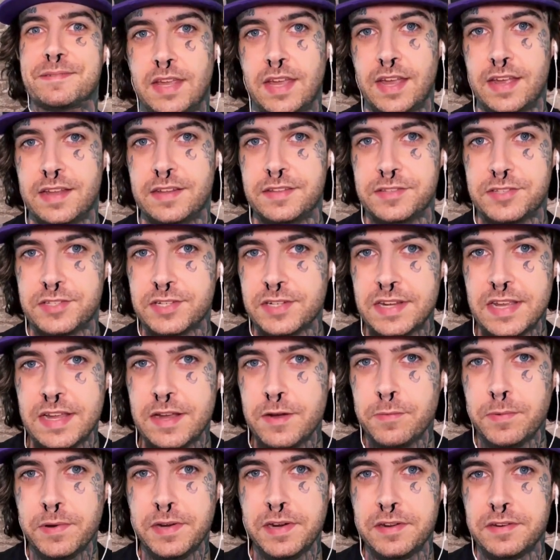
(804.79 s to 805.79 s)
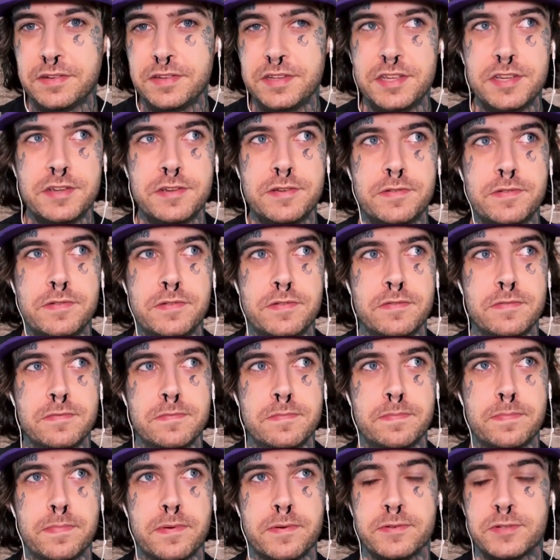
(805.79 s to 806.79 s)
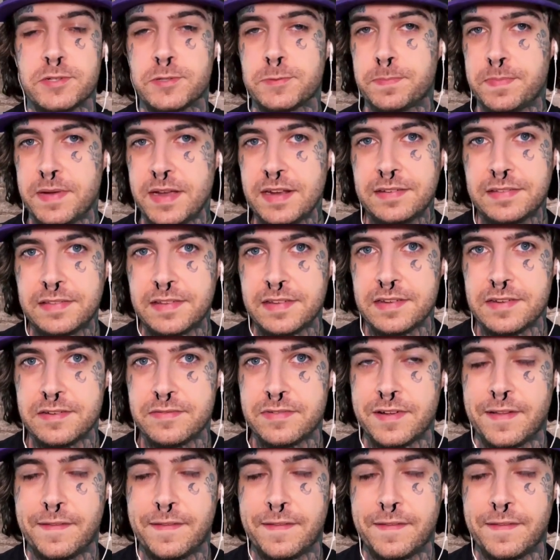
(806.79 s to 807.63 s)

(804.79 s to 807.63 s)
And today, with a new perspective